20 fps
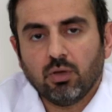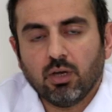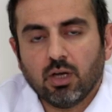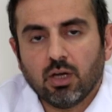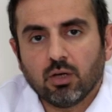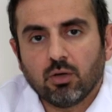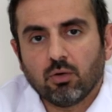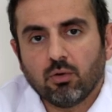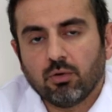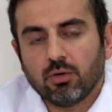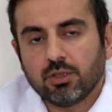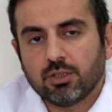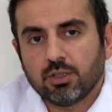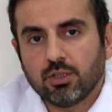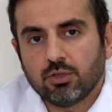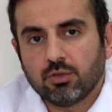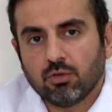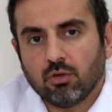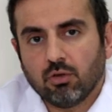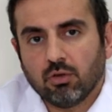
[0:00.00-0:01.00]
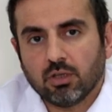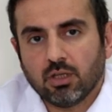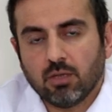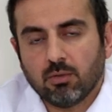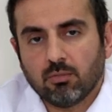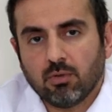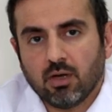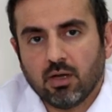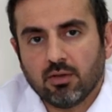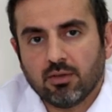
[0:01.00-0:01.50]
we are going to
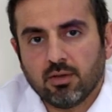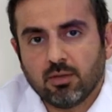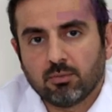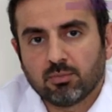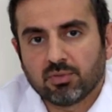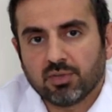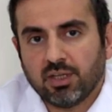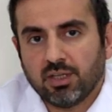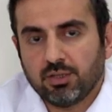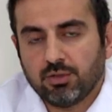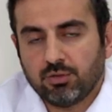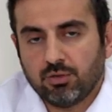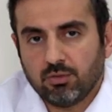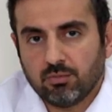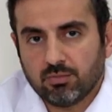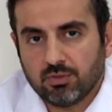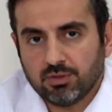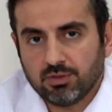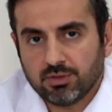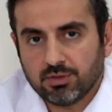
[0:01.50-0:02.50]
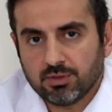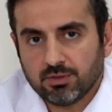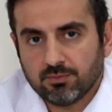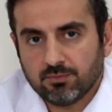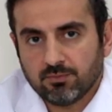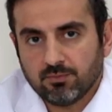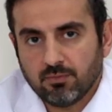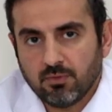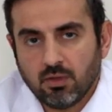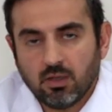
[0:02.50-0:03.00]
talk about the brain tumors.